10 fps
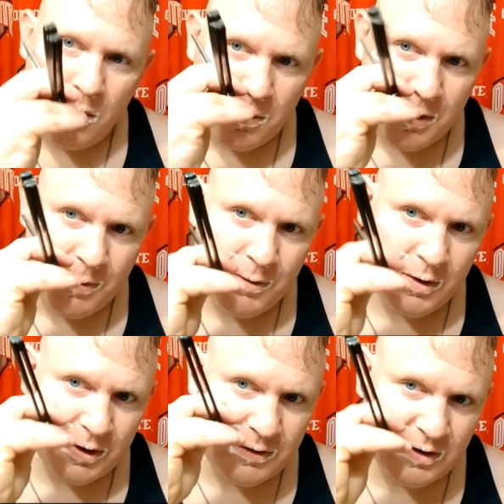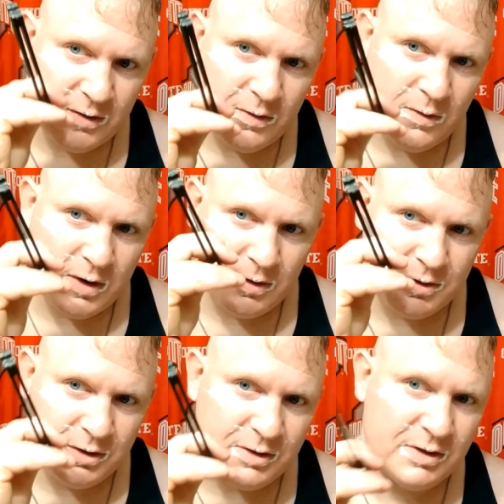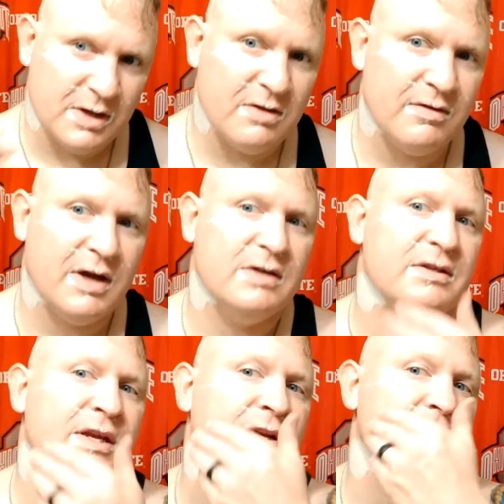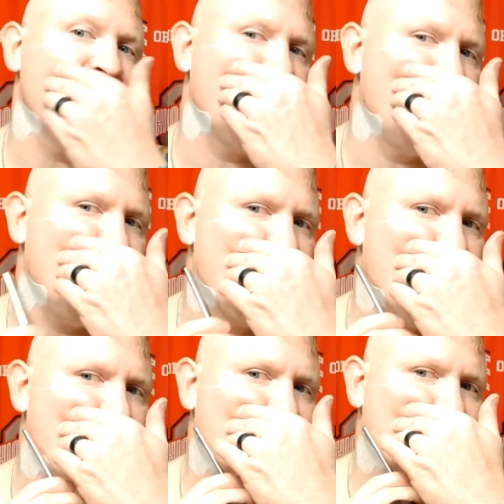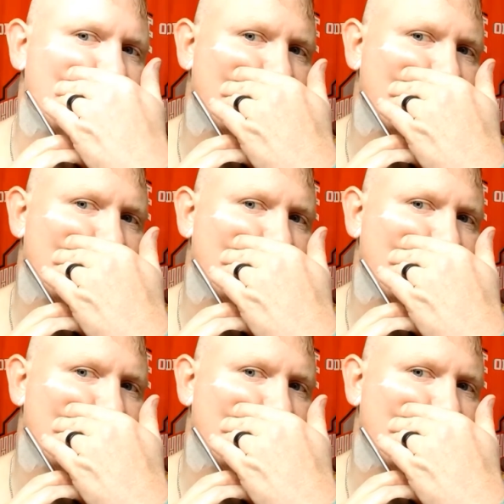people can say, well, why don't you just get the vaccine and eliminate that?